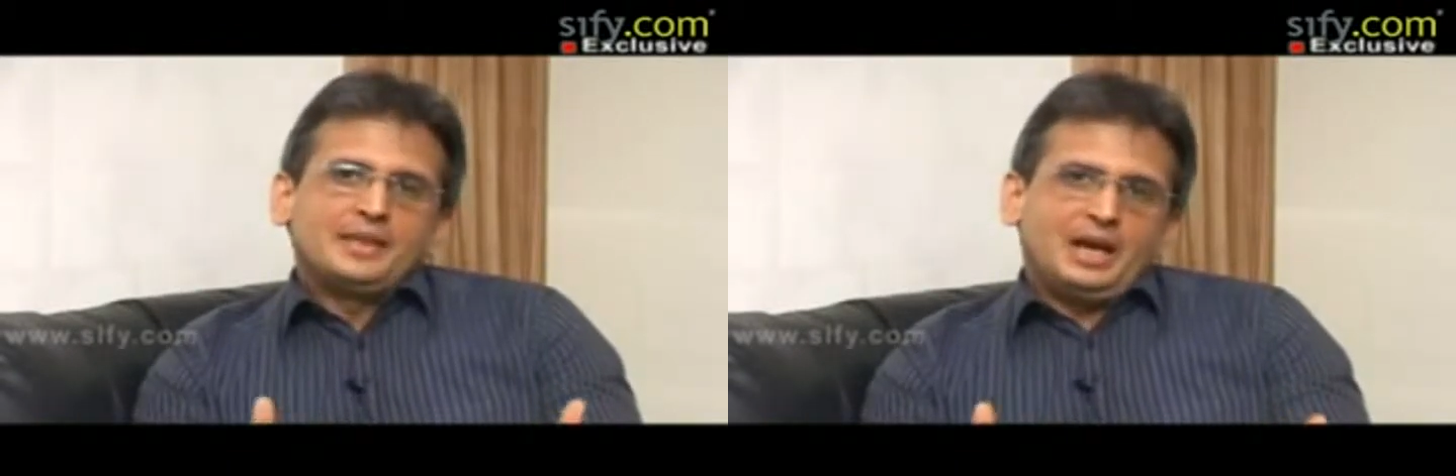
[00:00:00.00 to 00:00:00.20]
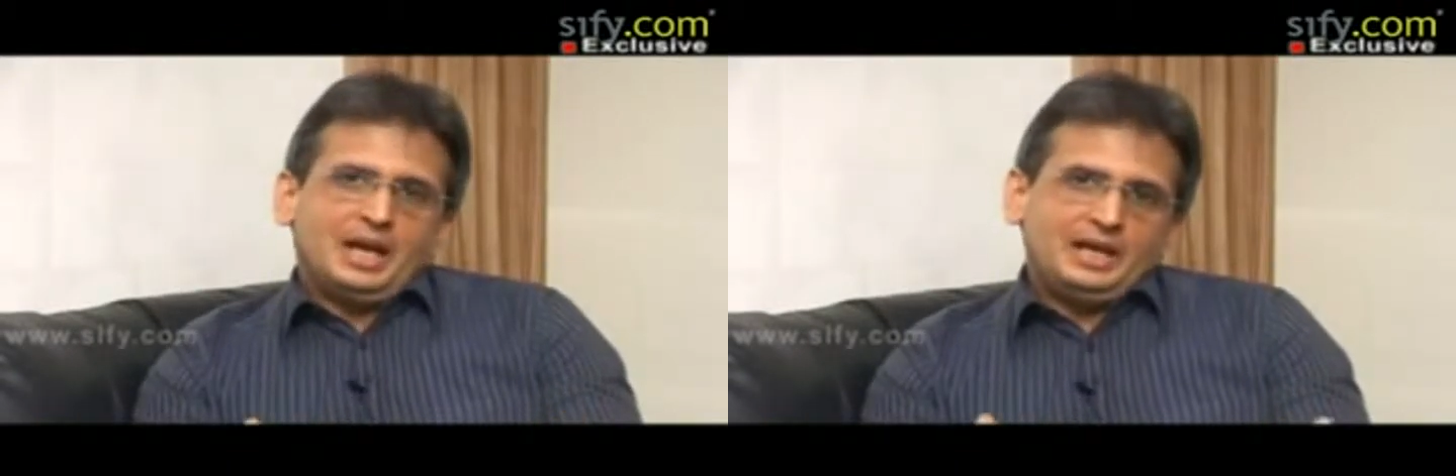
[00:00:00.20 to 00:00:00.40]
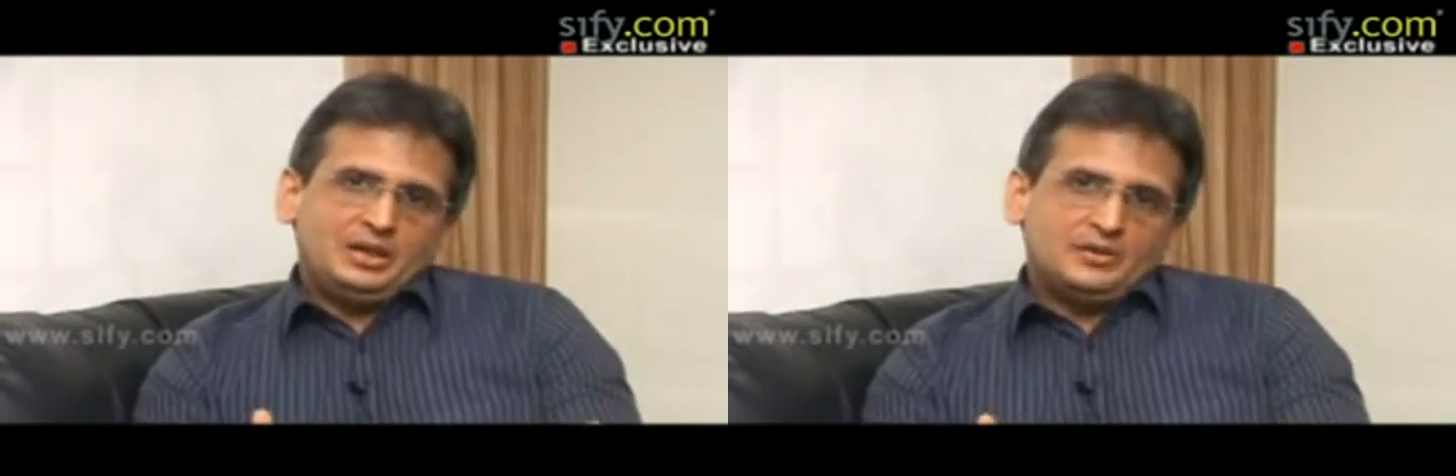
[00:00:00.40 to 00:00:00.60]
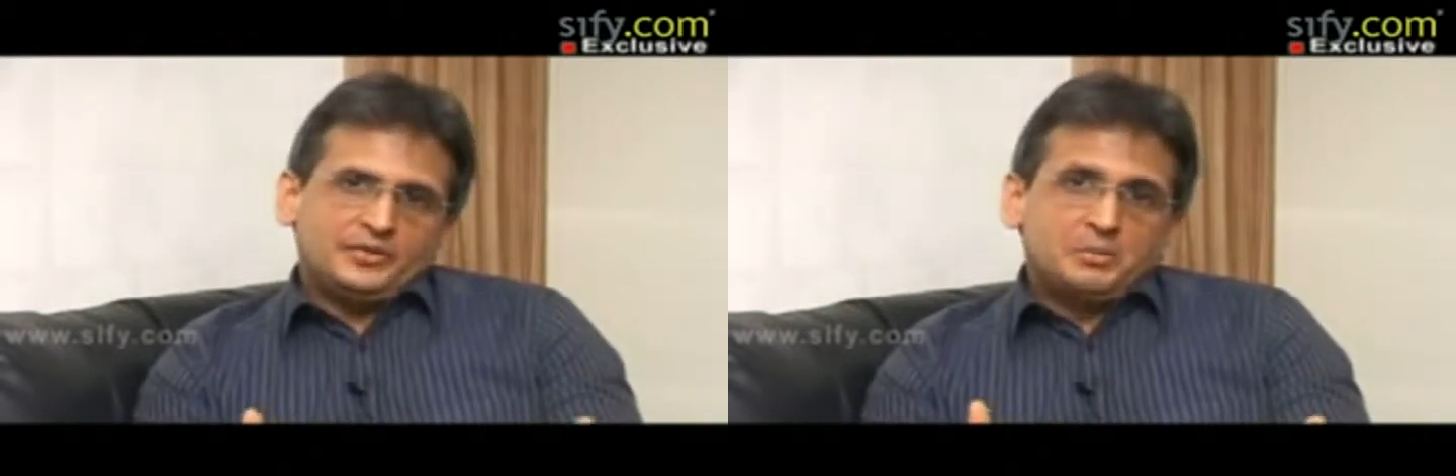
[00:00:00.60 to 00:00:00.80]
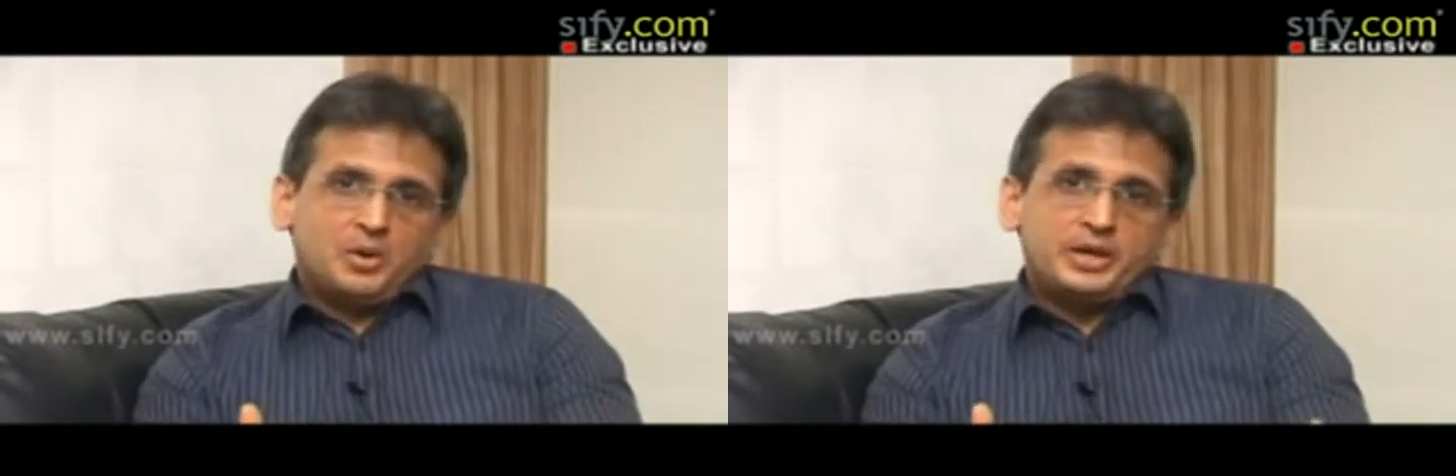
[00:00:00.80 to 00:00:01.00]
the height
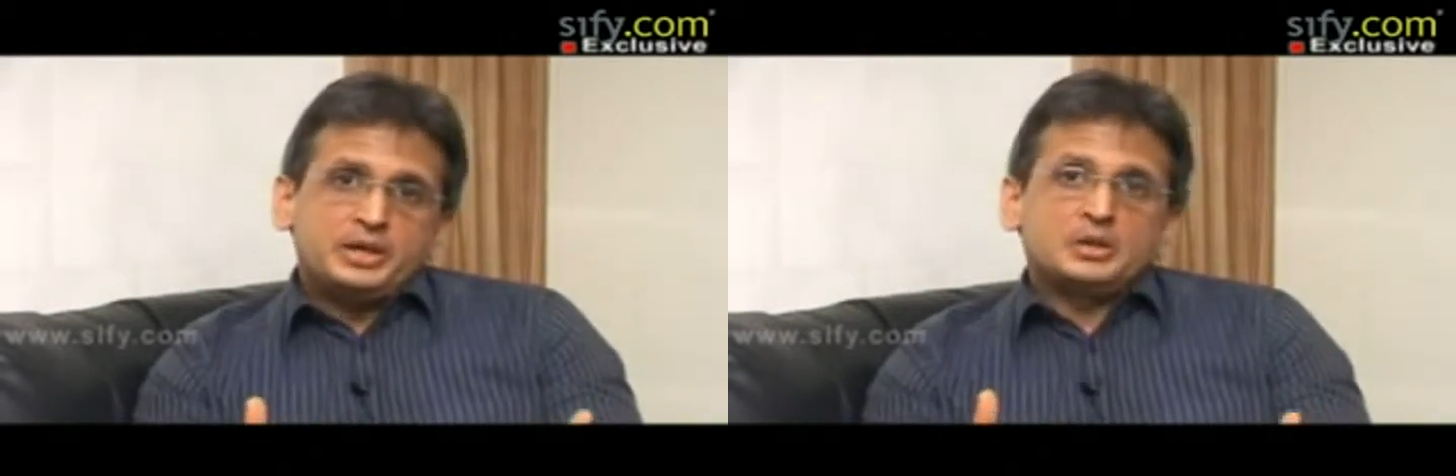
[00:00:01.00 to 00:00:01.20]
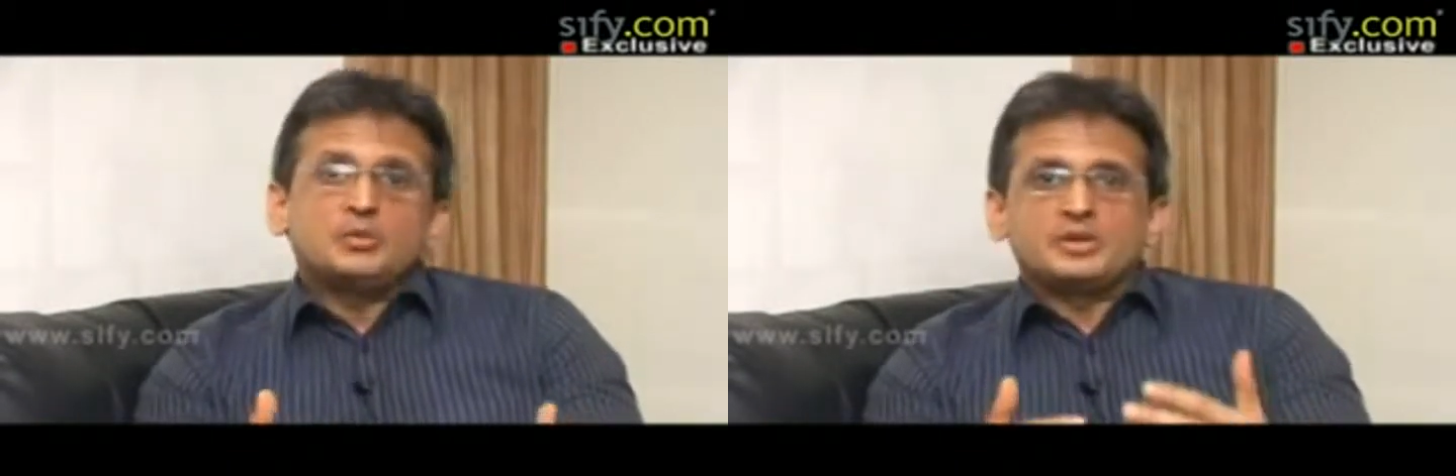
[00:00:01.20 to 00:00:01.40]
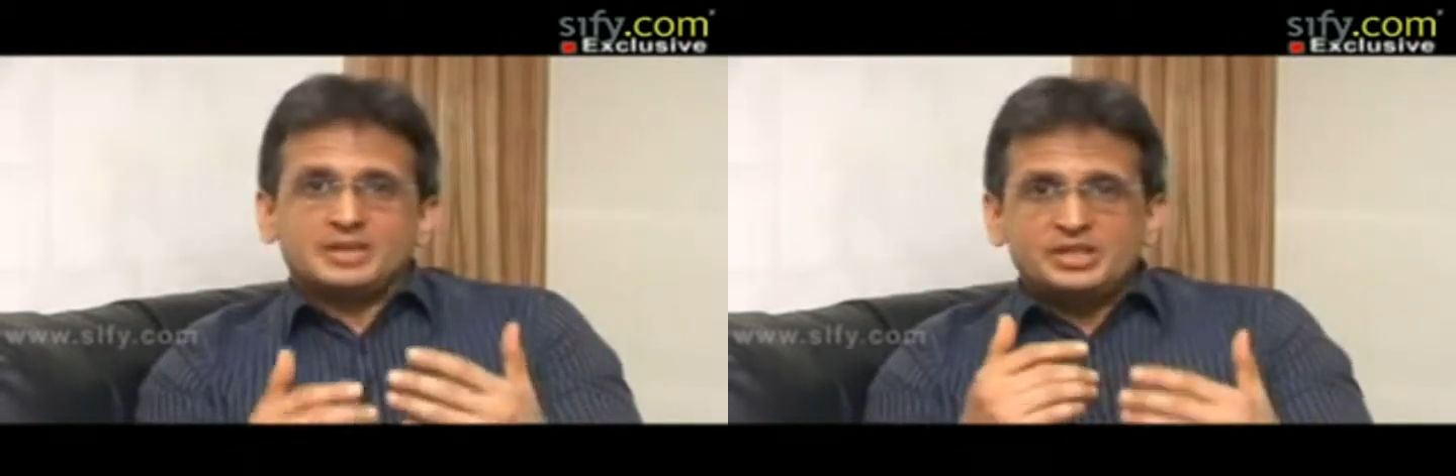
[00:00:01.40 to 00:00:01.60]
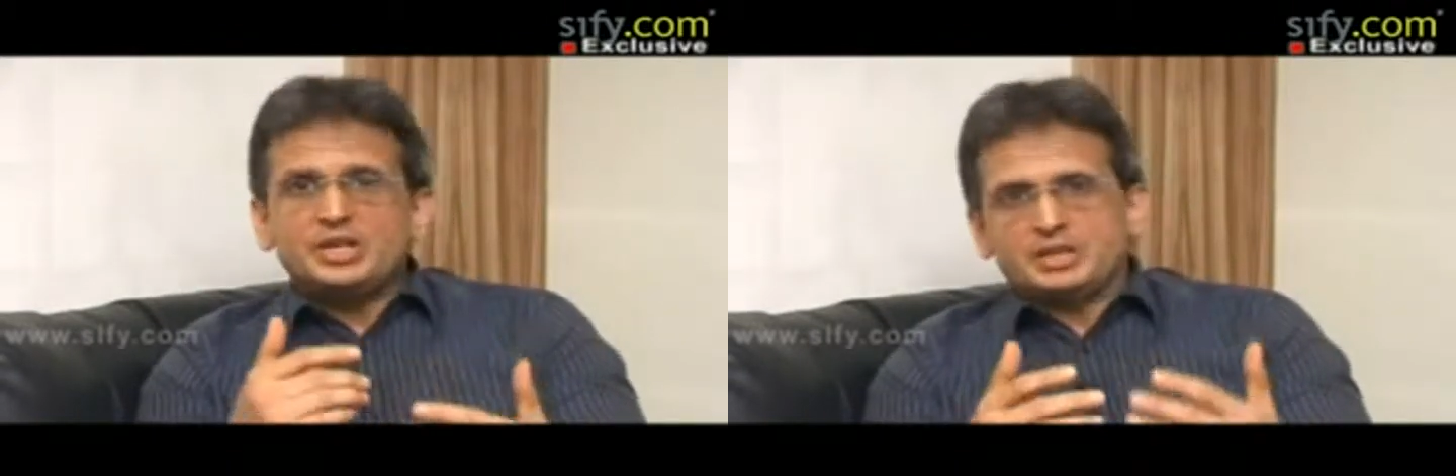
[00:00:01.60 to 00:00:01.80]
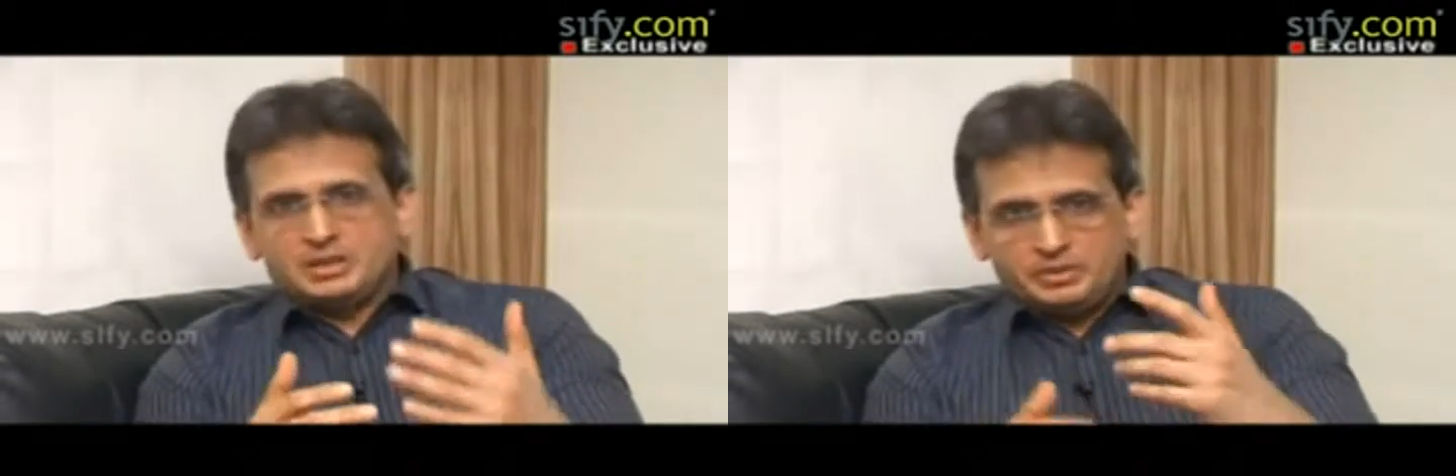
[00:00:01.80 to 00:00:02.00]
of the monitor was
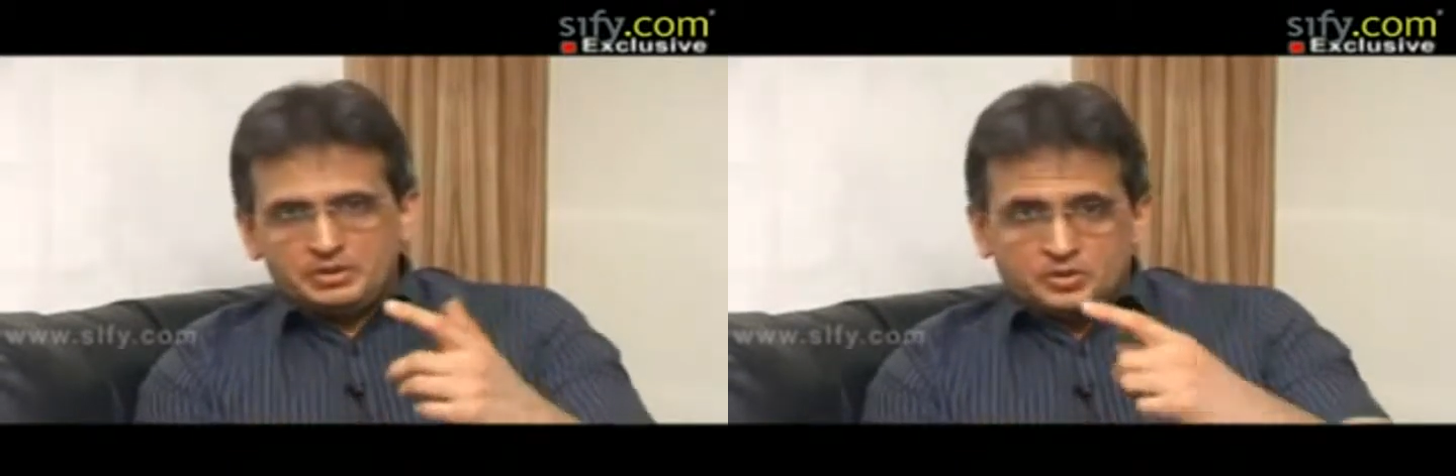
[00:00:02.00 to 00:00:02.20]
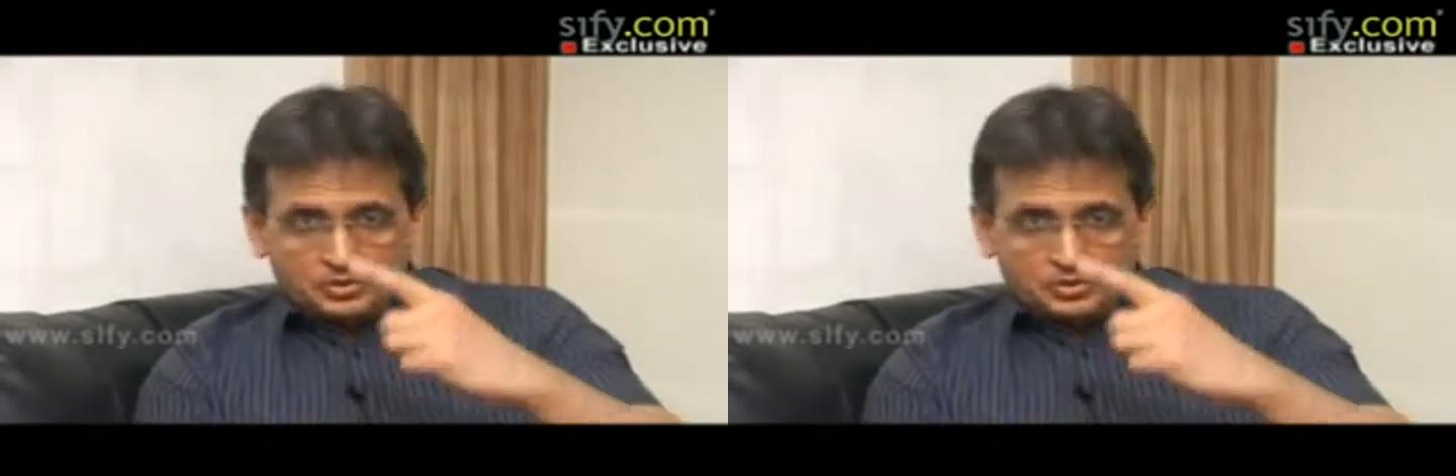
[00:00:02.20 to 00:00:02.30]
adjustable.